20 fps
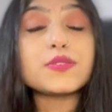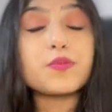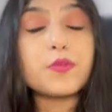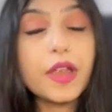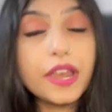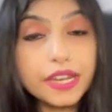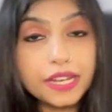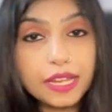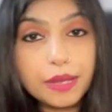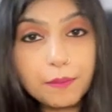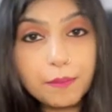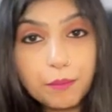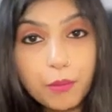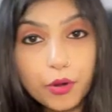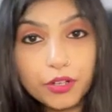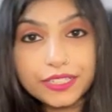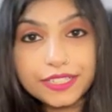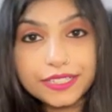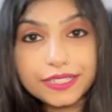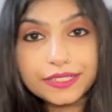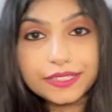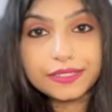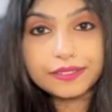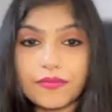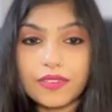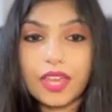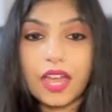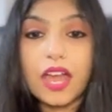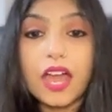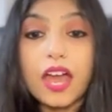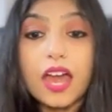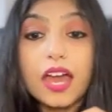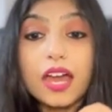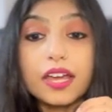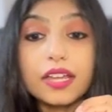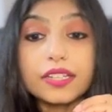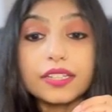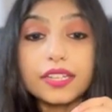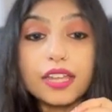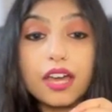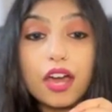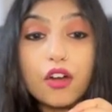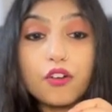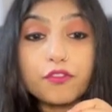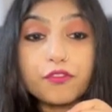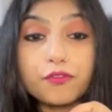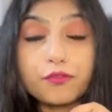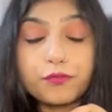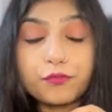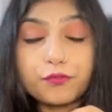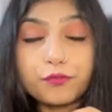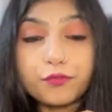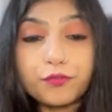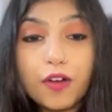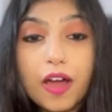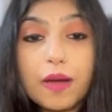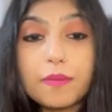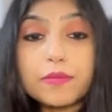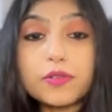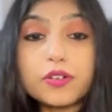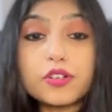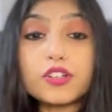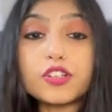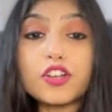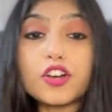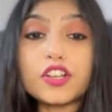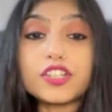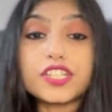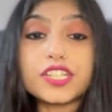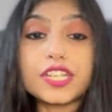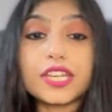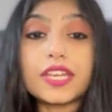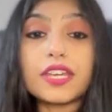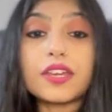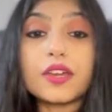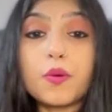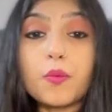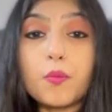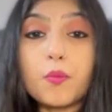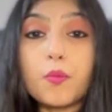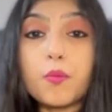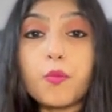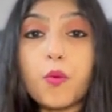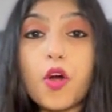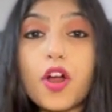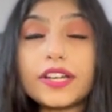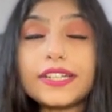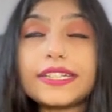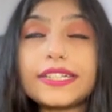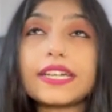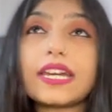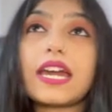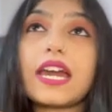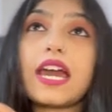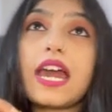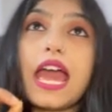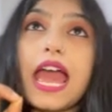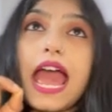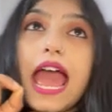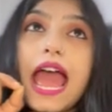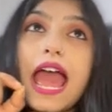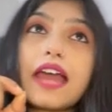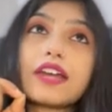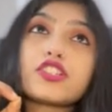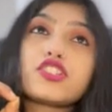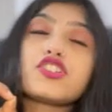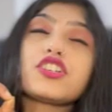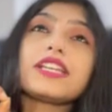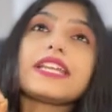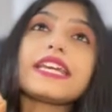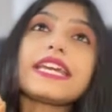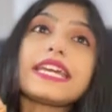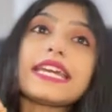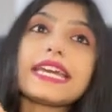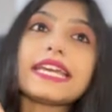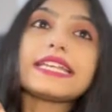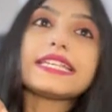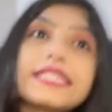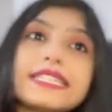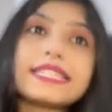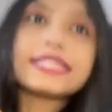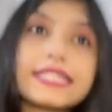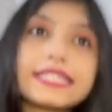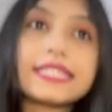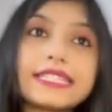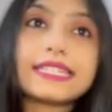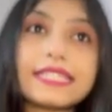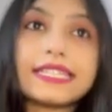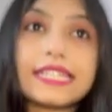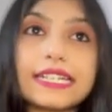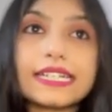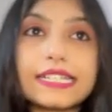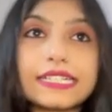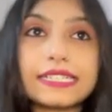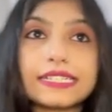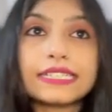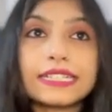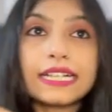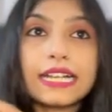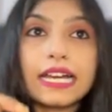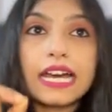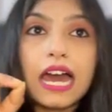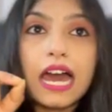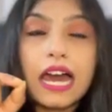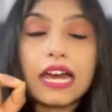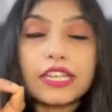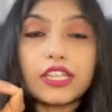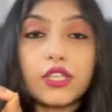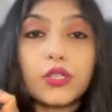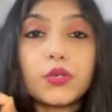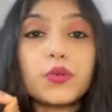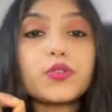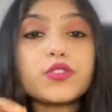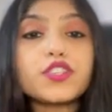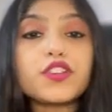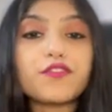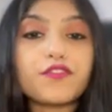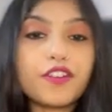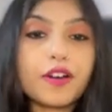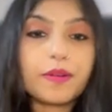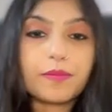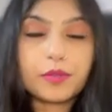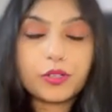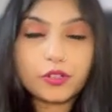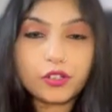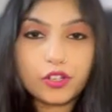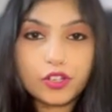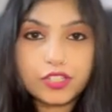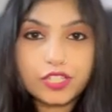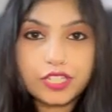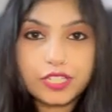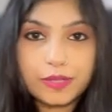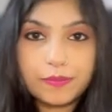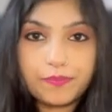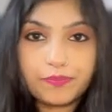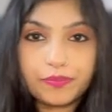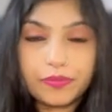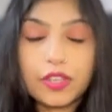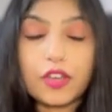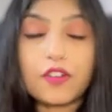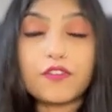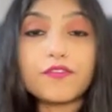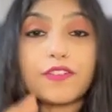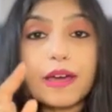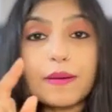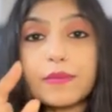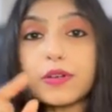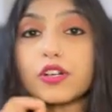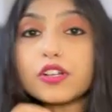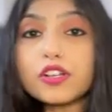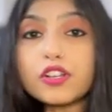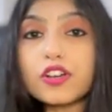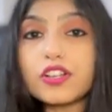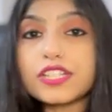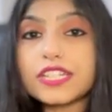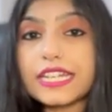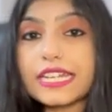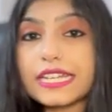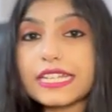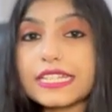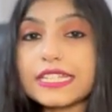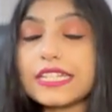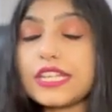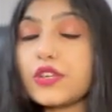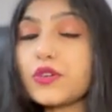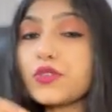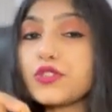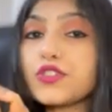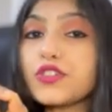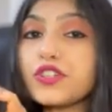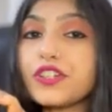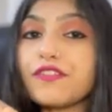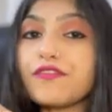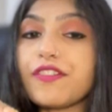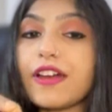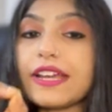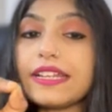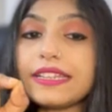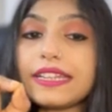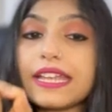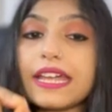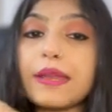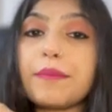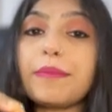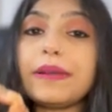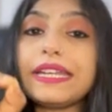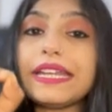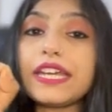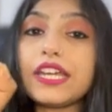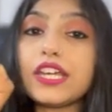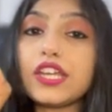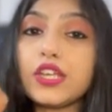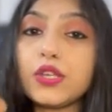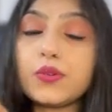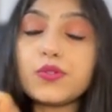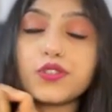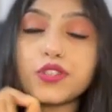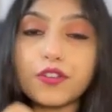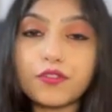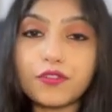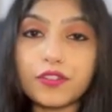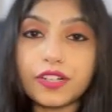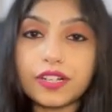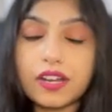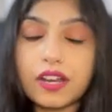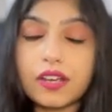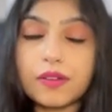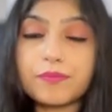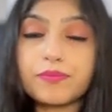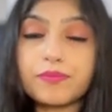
very important. Now, pharmacology, what actually is the use of pharmacology? Now, pharmacology is used to define therapeutic use of a drug.